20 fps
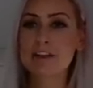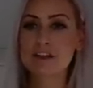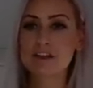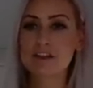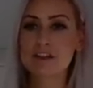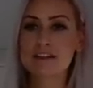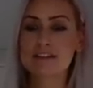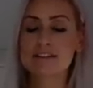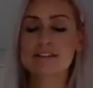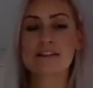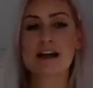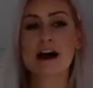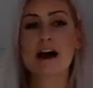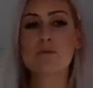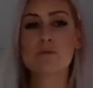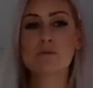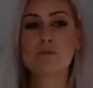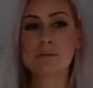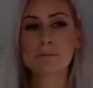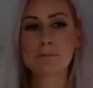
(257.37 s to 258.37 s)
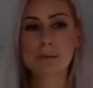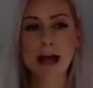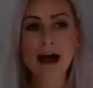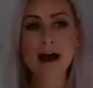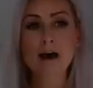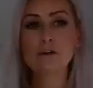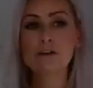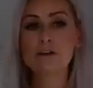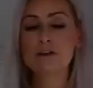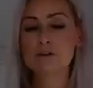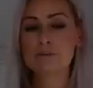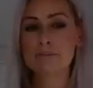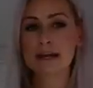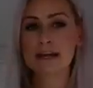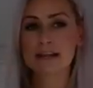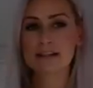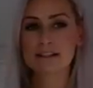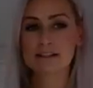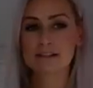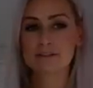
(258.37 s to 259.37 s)
the things that will empower you to
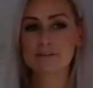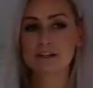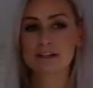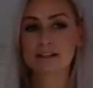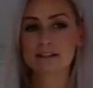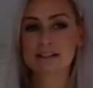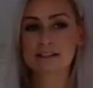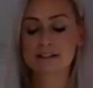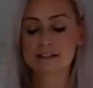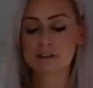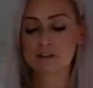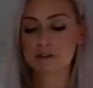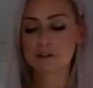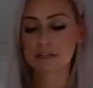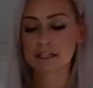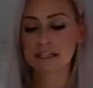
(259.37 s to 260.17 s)
make a difference, you know,